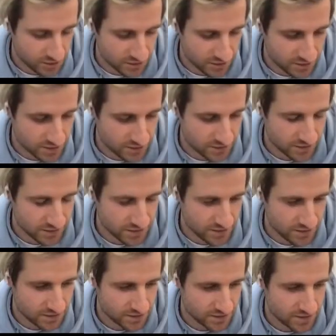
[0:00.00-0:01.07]

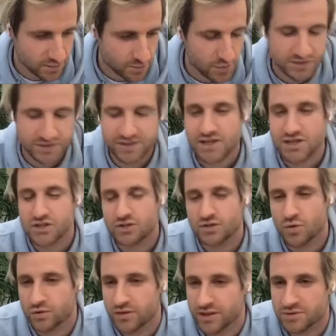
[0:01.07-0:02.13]
this presentation is
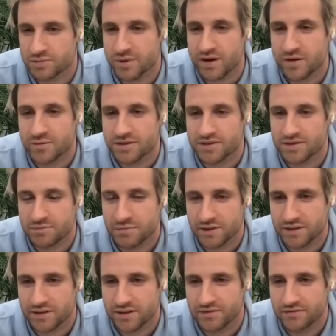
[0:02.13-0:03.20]
called "Experiments in
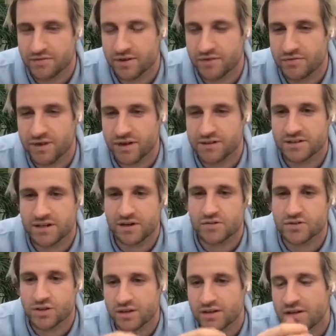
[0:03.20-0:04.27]
Building a Fearless
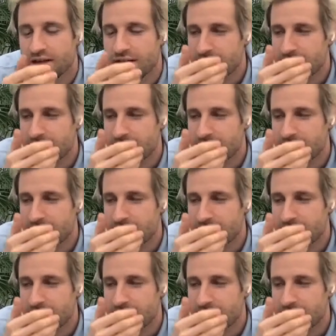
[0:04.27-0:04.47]
Culture."